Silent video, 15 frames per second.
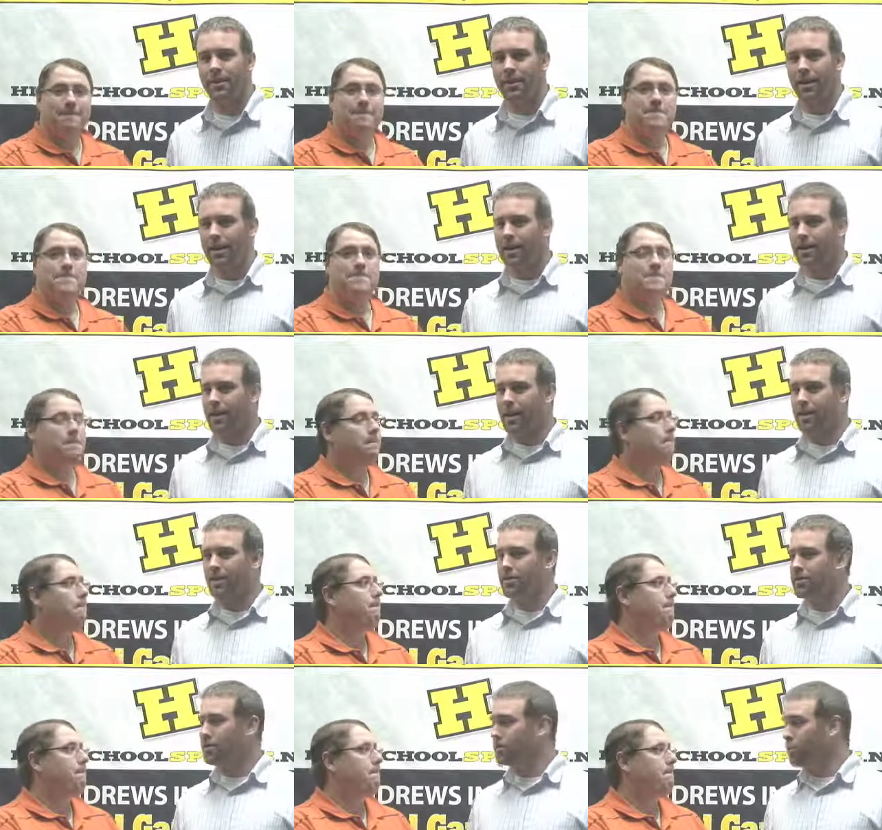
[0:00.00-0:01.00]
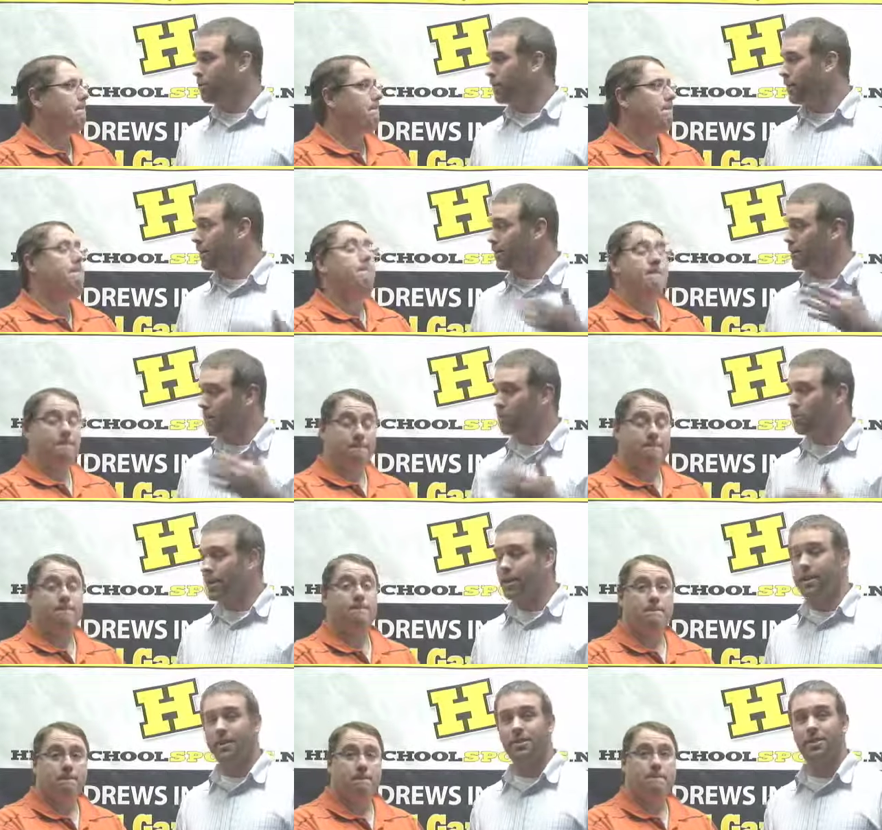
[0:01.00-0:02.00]
Speaker 1: Uh, kind of unusual, but you know,
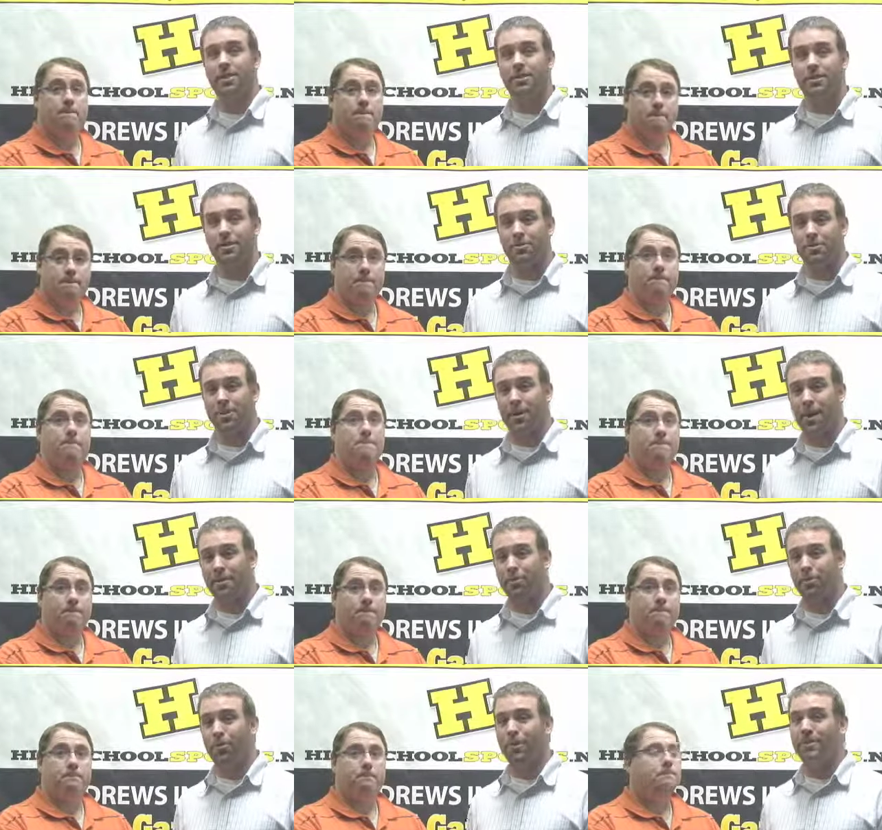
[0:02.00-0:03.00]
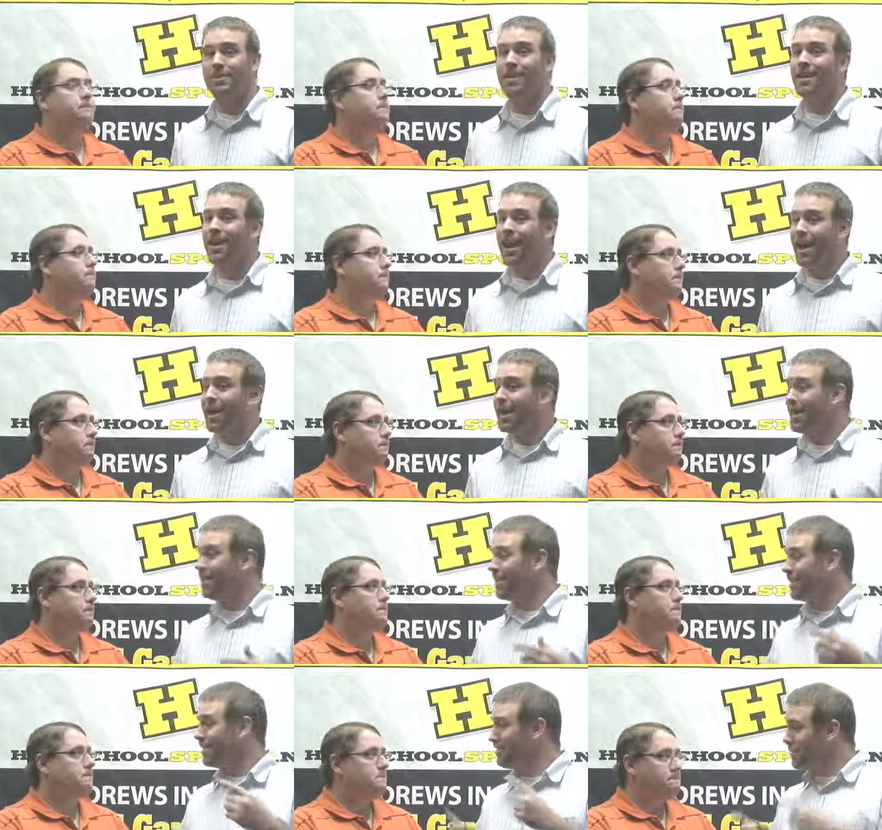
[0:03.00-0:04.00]
Brady, that's because there was a lot of points, and
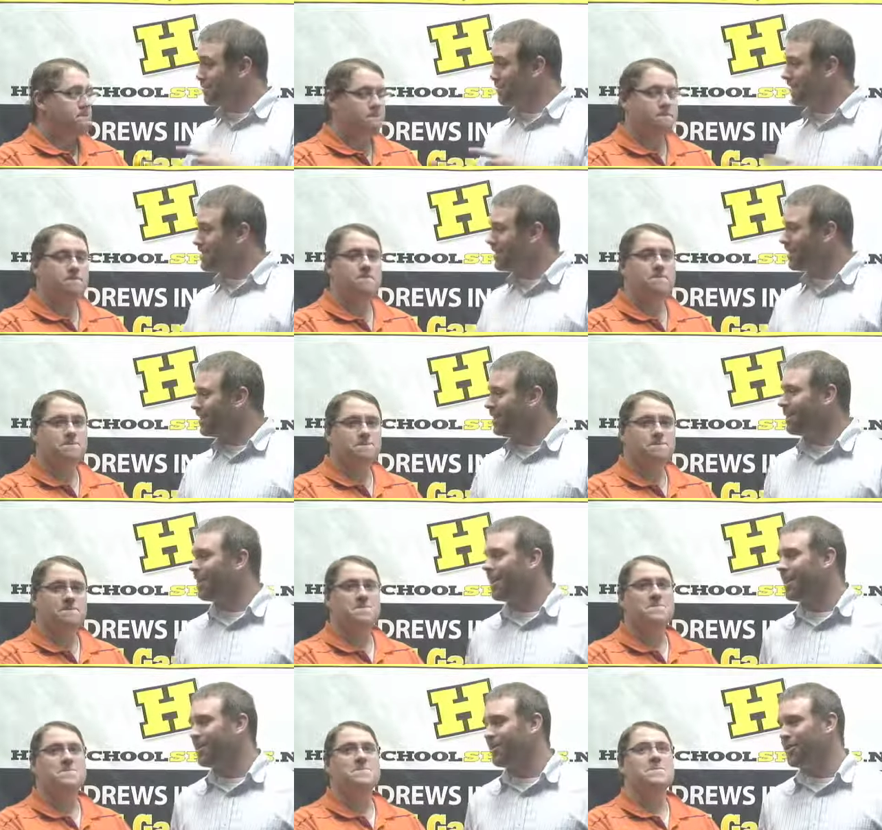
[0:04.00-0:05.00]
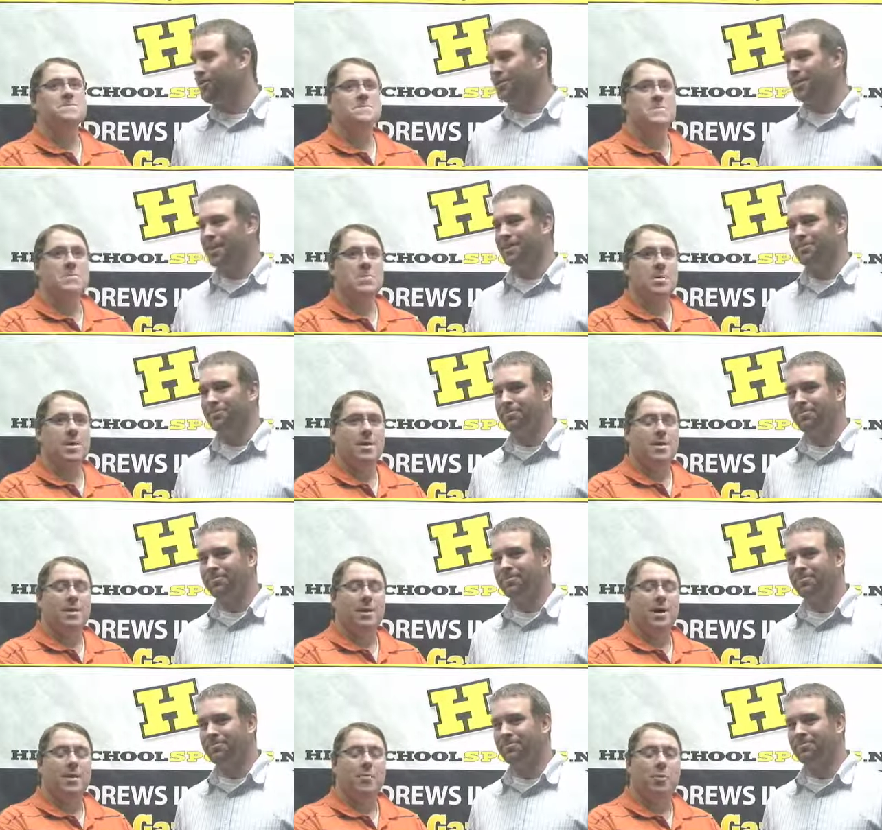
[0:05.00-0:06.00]
in your case, a lot of overtime.
Speaker 2: A
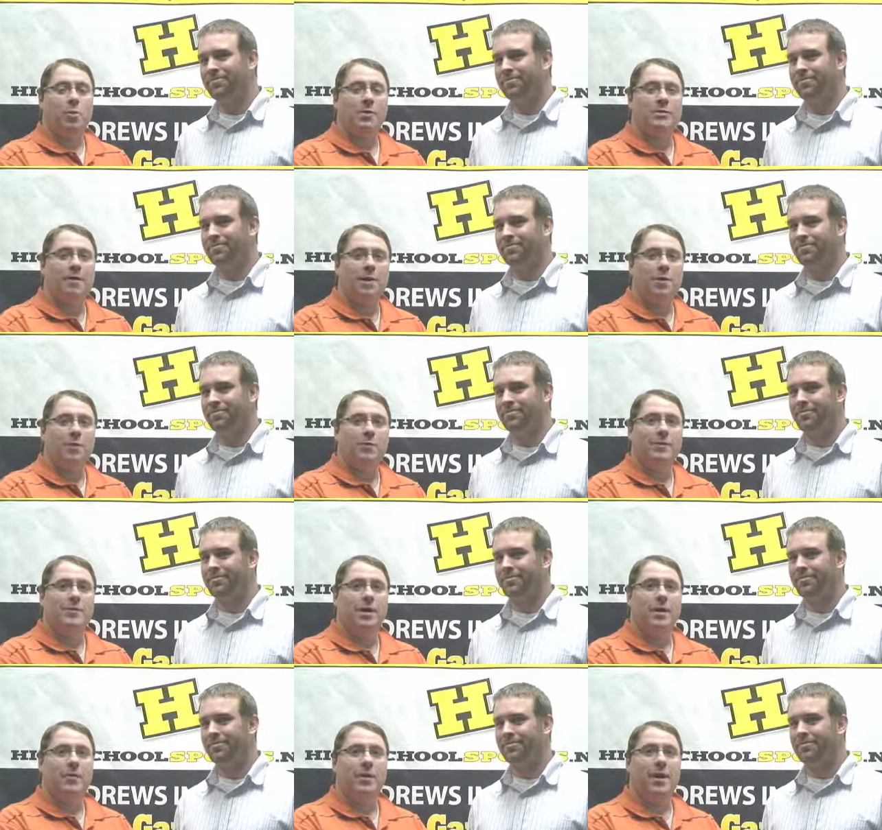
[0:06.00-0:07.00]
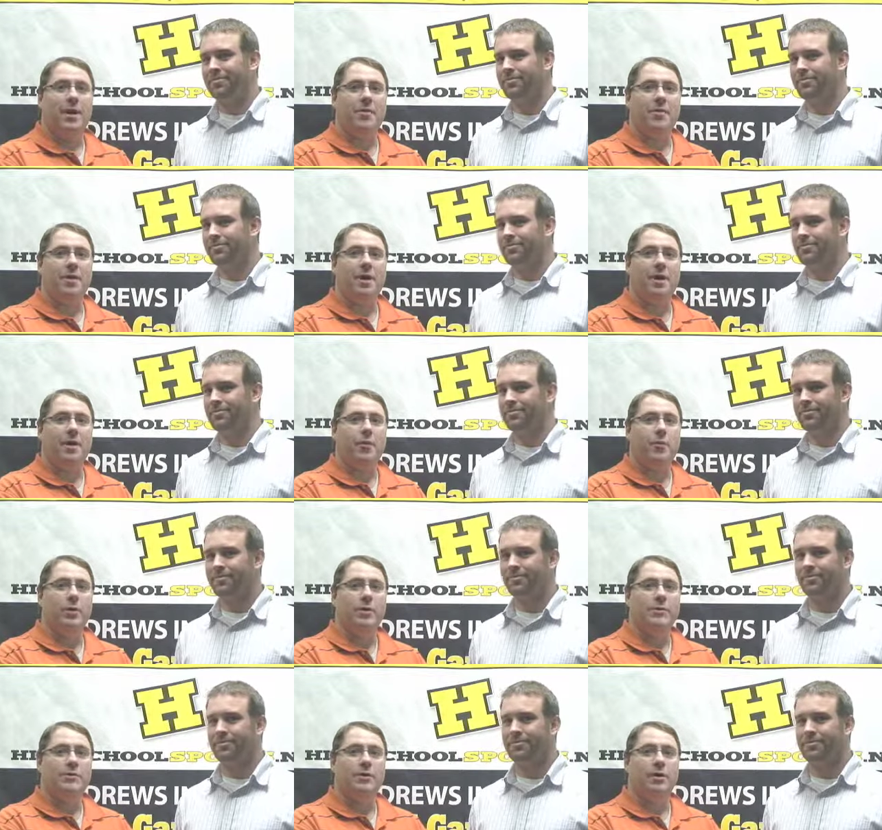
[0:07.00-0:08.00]
lot of points, a lot of overtime. Catholic High
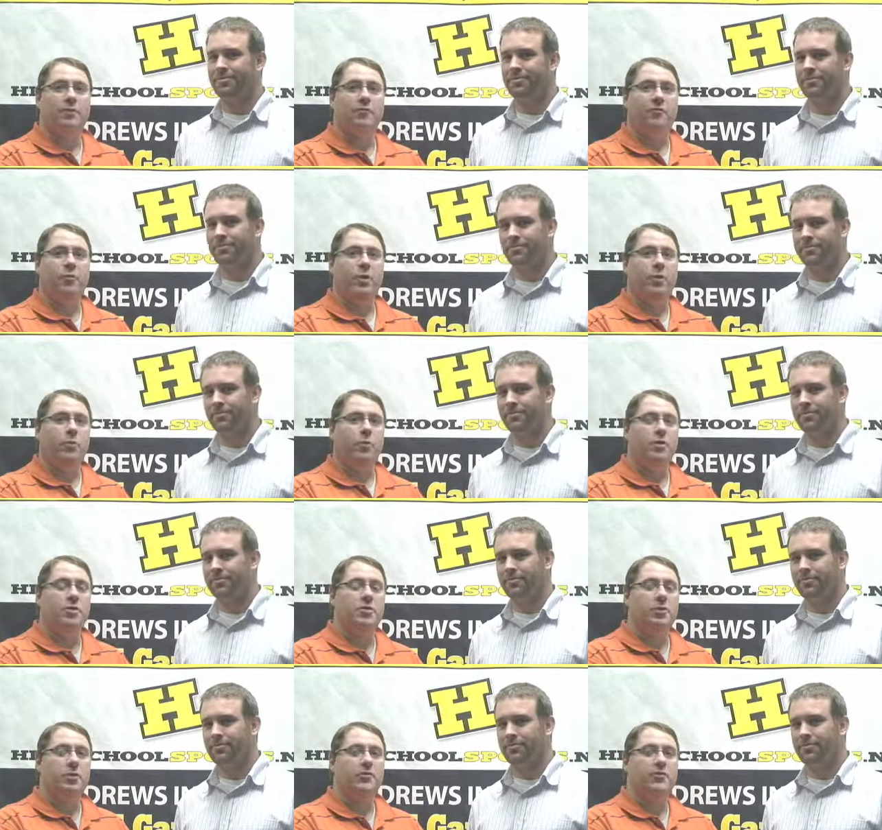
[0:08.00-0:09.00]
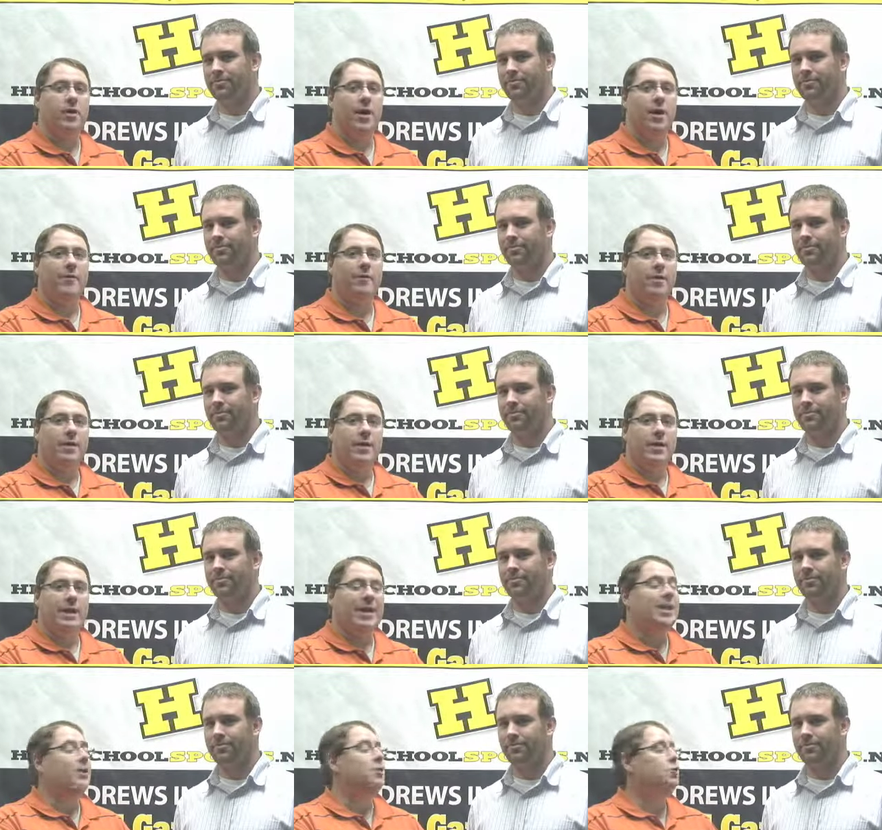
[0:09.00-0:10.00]
wins 41-35 uh,
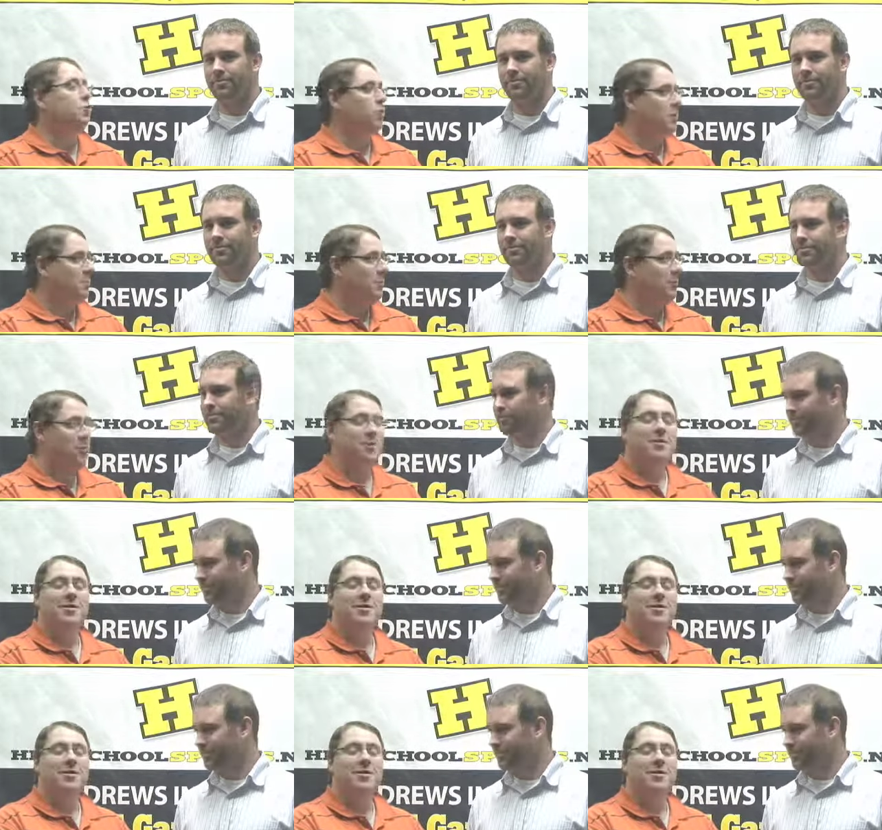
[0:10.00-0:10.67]
in triple